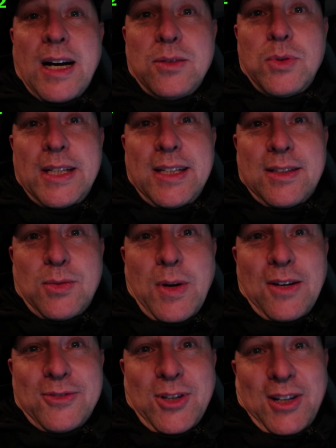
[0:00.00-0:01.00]
hundred
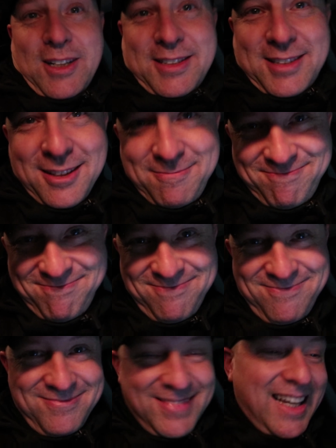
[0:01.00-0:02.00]
twelve dollars.
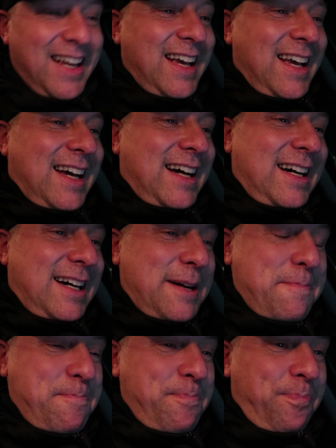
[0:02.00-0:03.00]

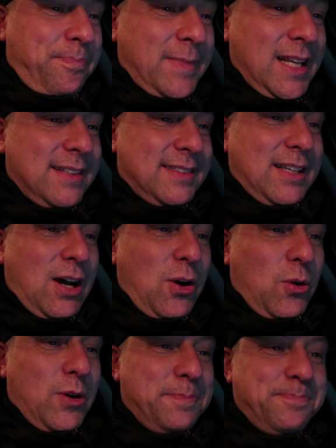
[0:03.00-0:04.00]
um,
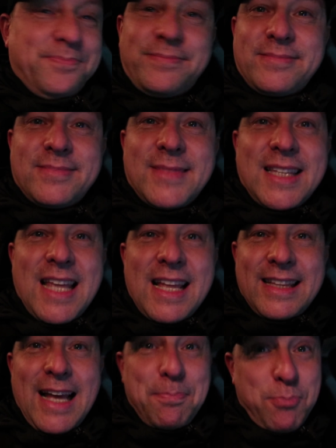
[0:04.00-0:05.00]
so
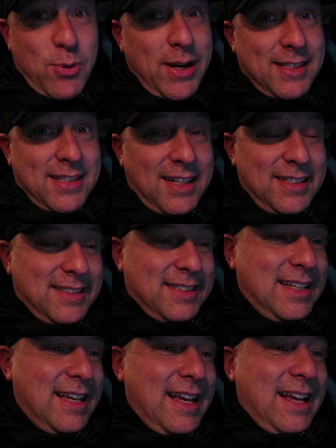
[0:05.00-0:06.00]
that brings
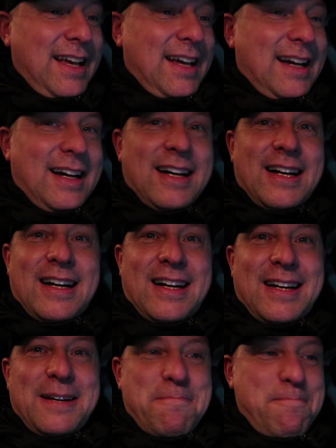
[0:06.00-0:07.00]
us
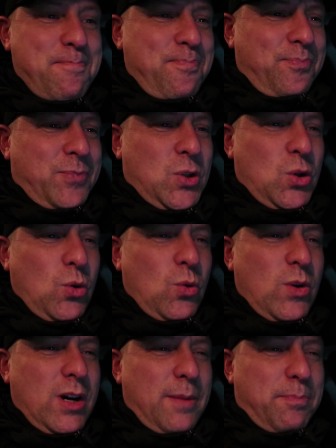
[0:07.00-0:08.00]
um,
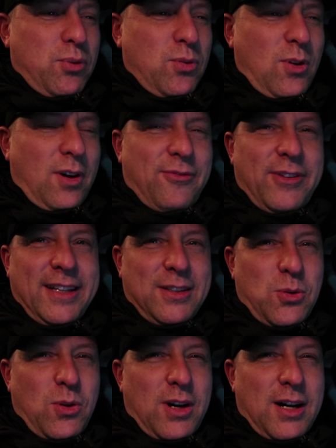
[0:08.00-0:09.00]
to a
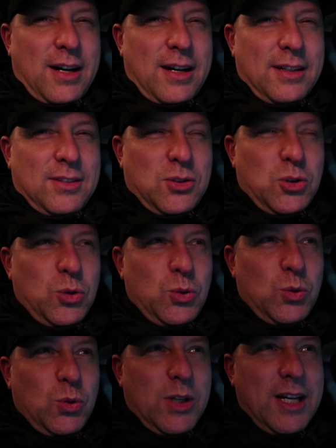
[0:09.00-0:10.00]
profit, or
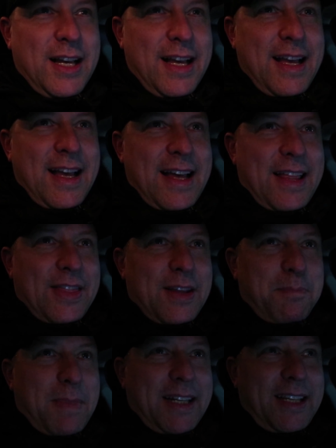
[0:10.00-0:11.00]
to
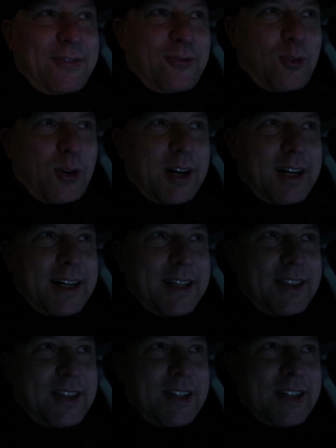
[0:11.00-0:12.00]
the money
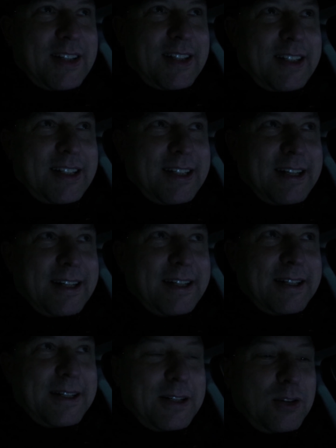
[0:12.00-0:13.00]
for the
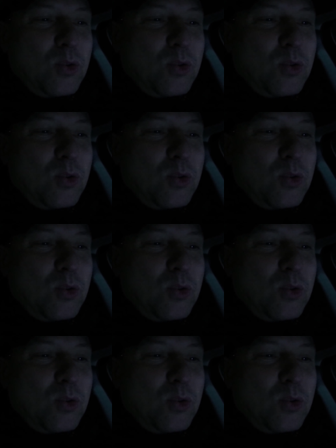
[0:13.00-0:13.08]
uh,